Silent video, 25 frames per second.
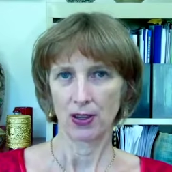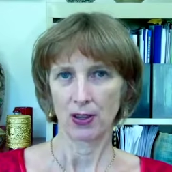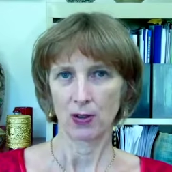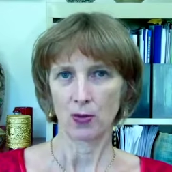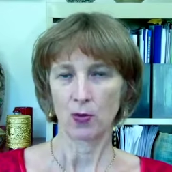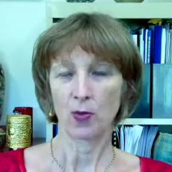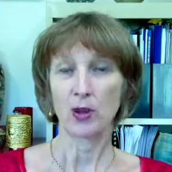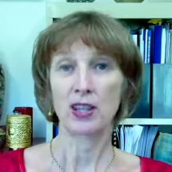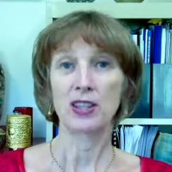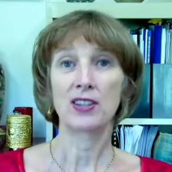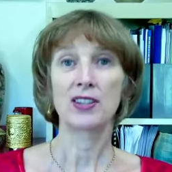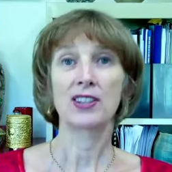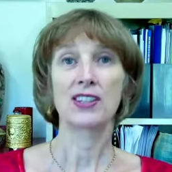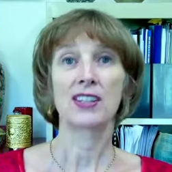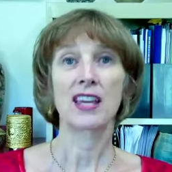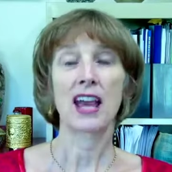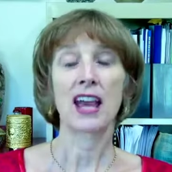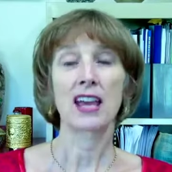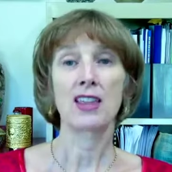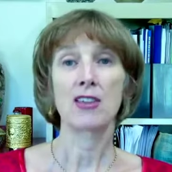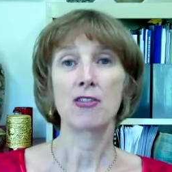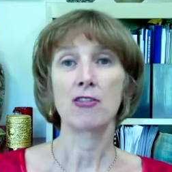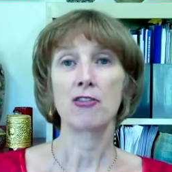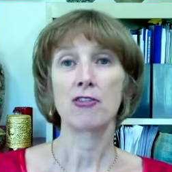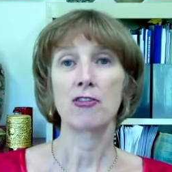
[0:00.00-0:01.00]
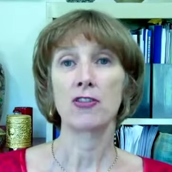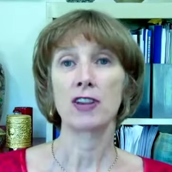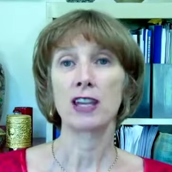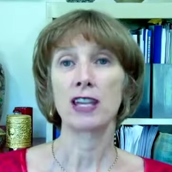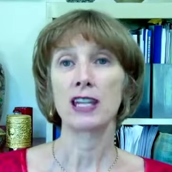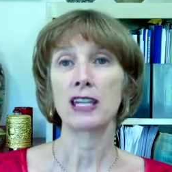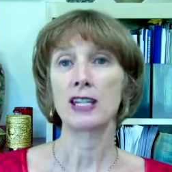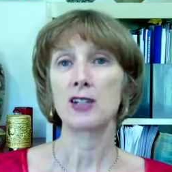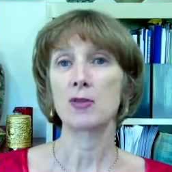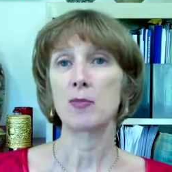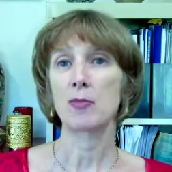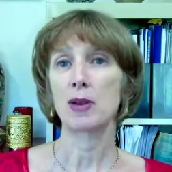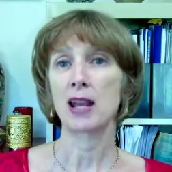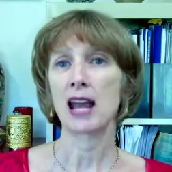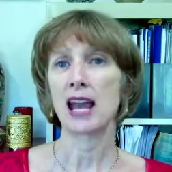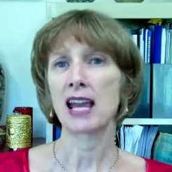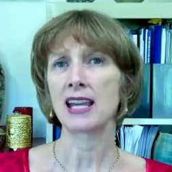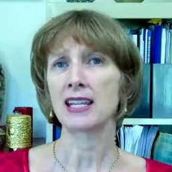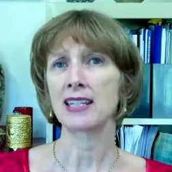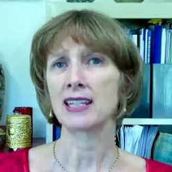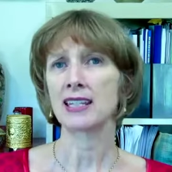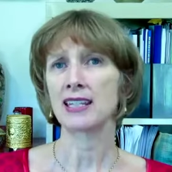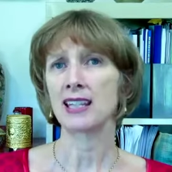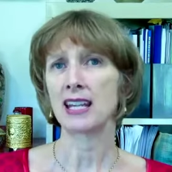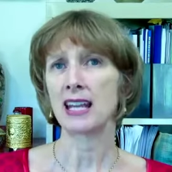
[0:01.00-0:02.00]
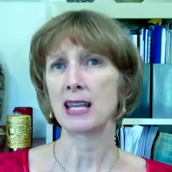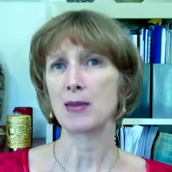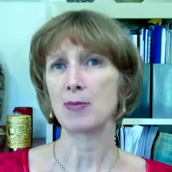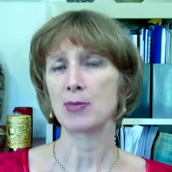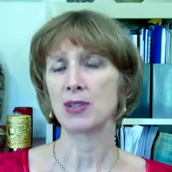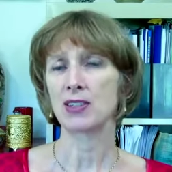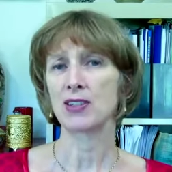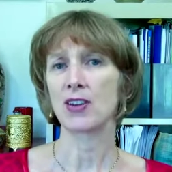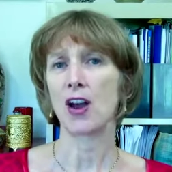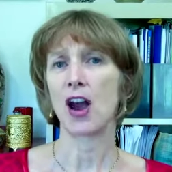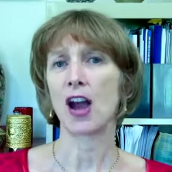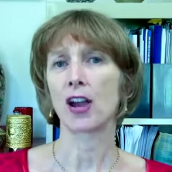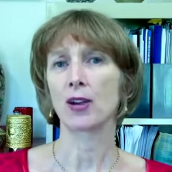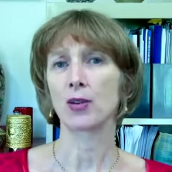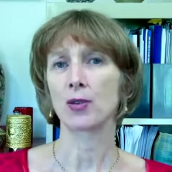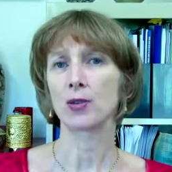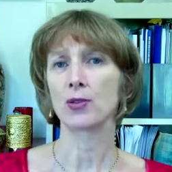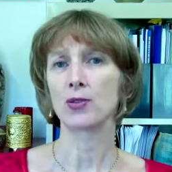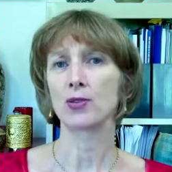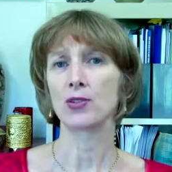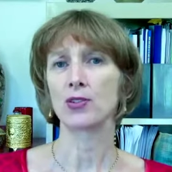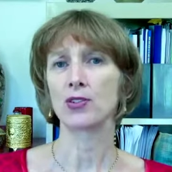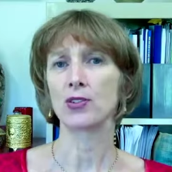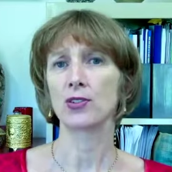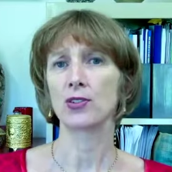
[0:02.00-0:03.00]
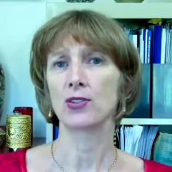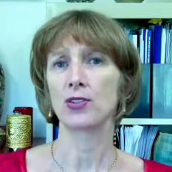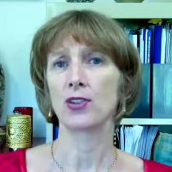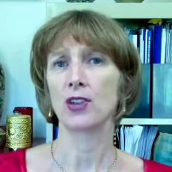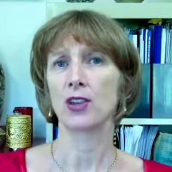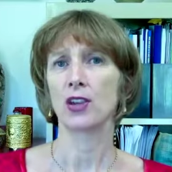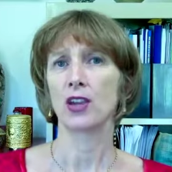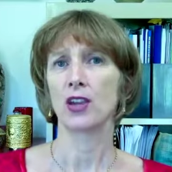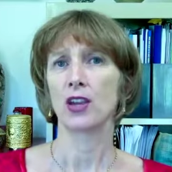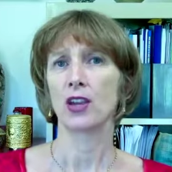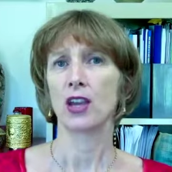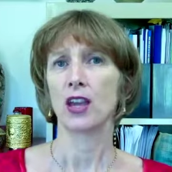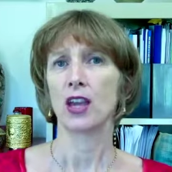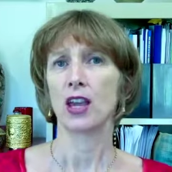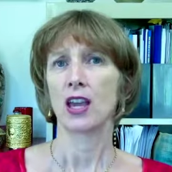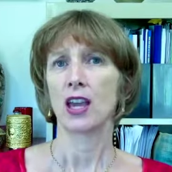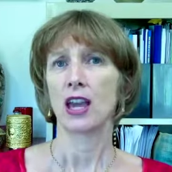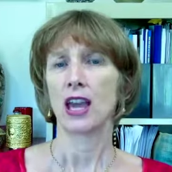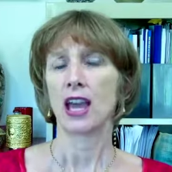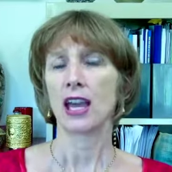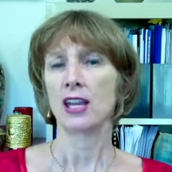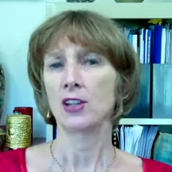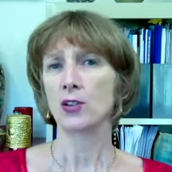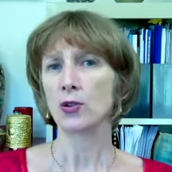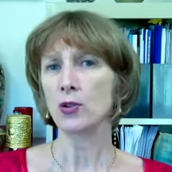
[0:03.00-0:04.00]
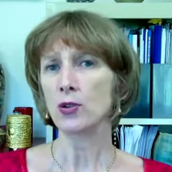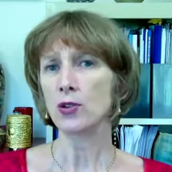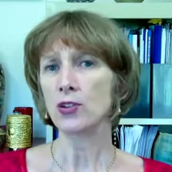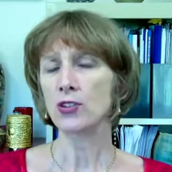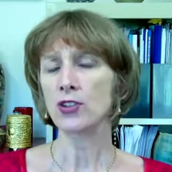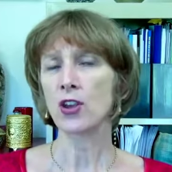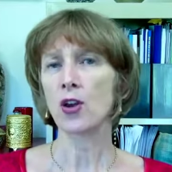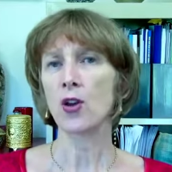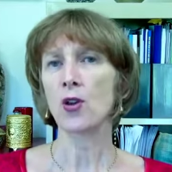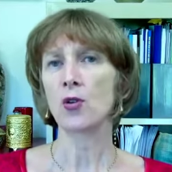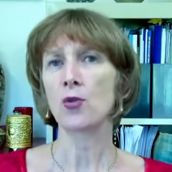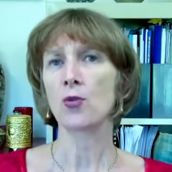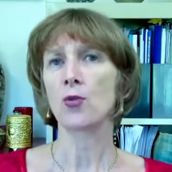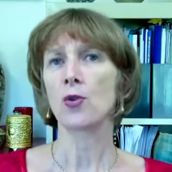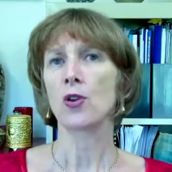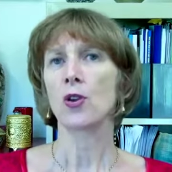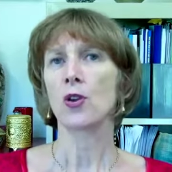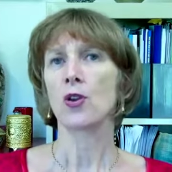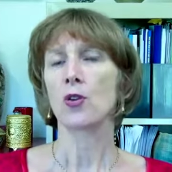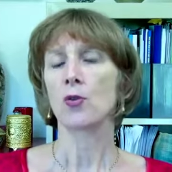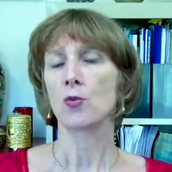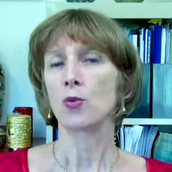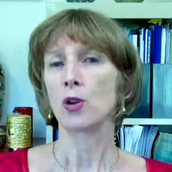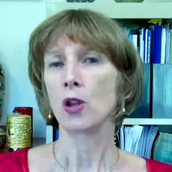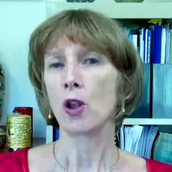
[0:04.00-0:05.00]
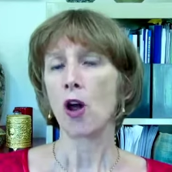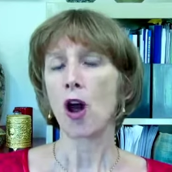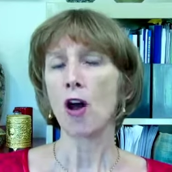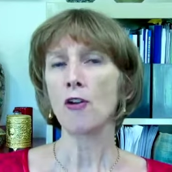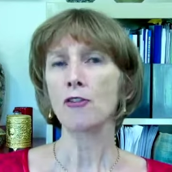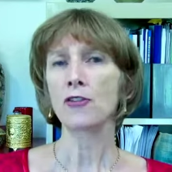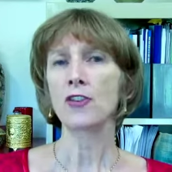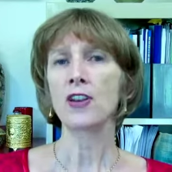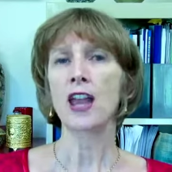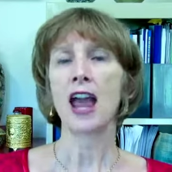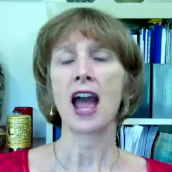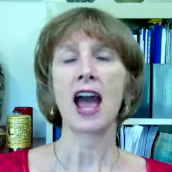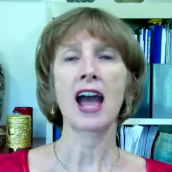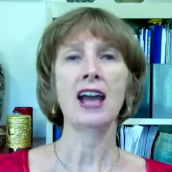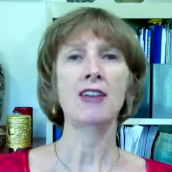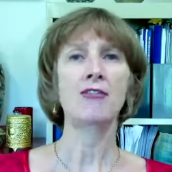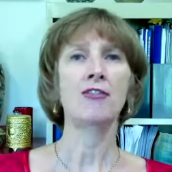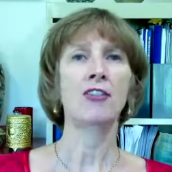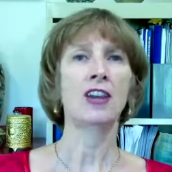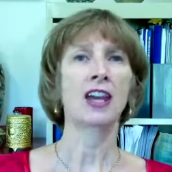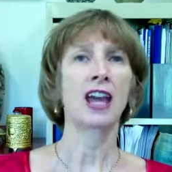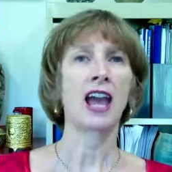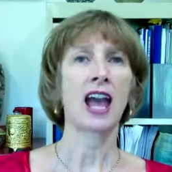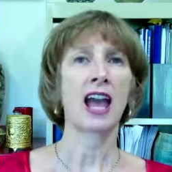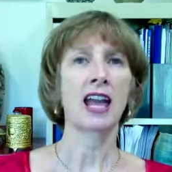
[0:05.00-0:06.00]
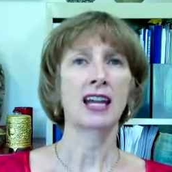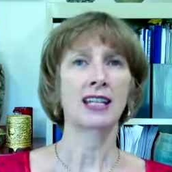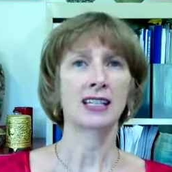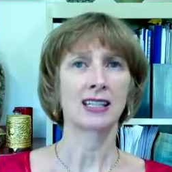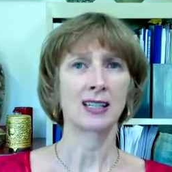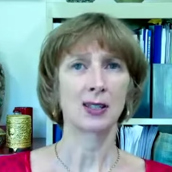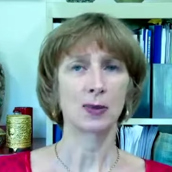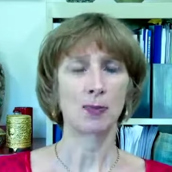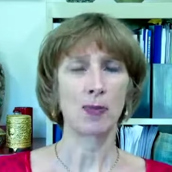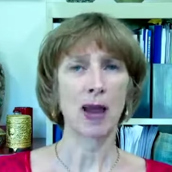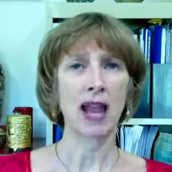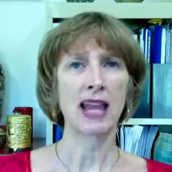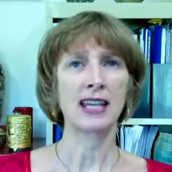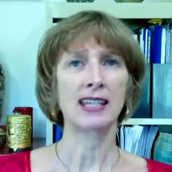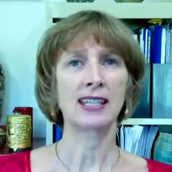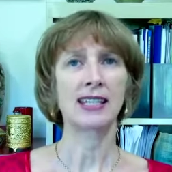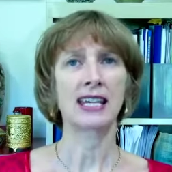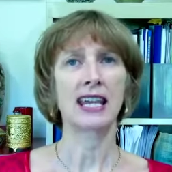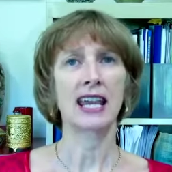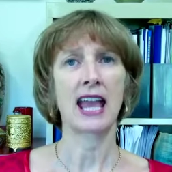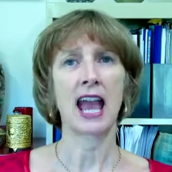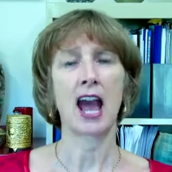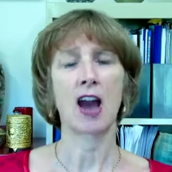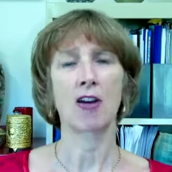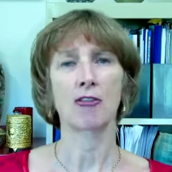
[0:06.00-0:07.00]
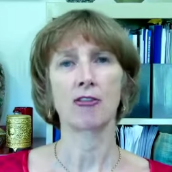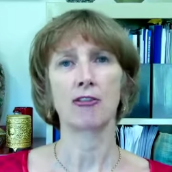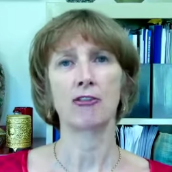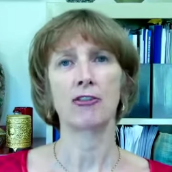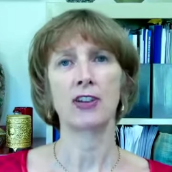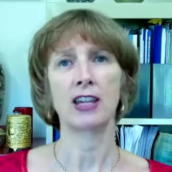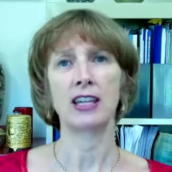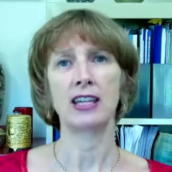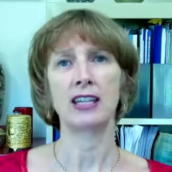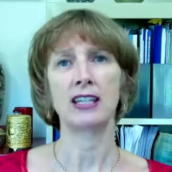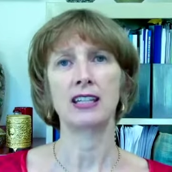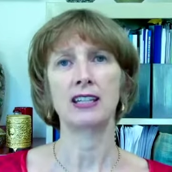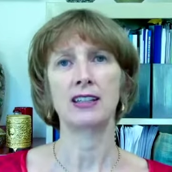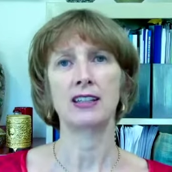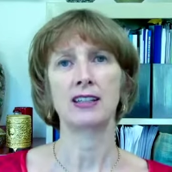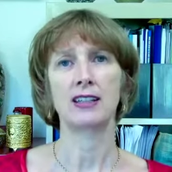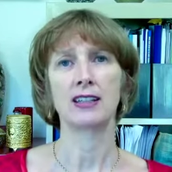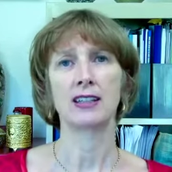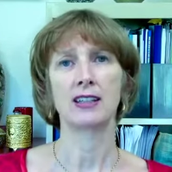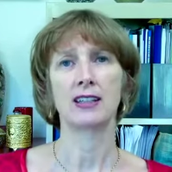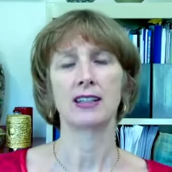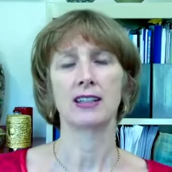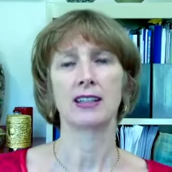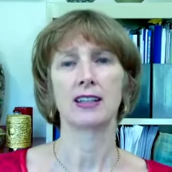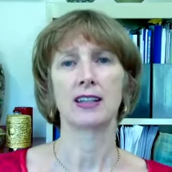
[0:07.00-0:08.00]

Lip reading: with, say, the feed-play-sleep cycles, and also will often advocate spacing out feeds.